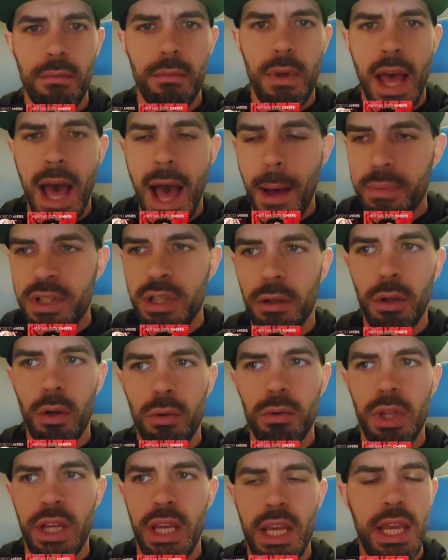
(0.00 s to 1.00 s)

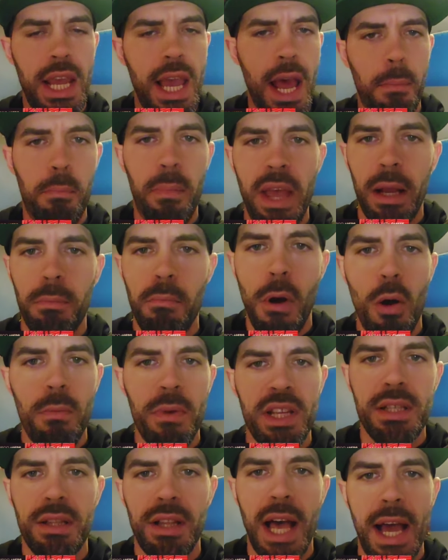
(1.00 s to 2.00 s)
Absolutely. He had big
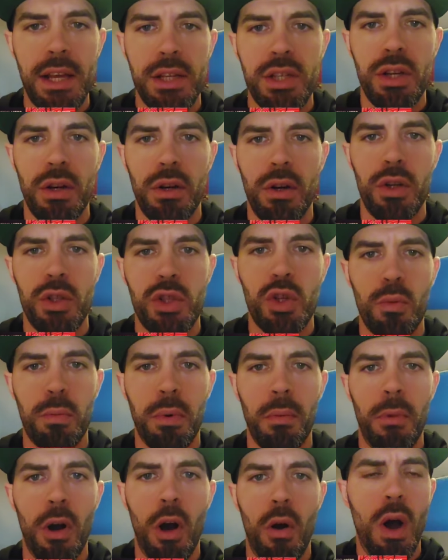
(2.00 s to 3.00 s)
moments last year in the Super
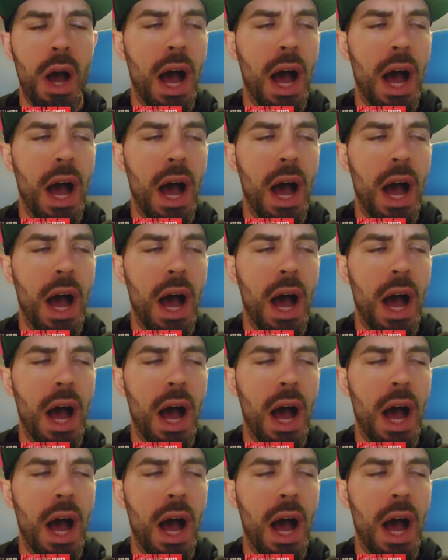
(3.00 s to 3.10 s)
Bowl.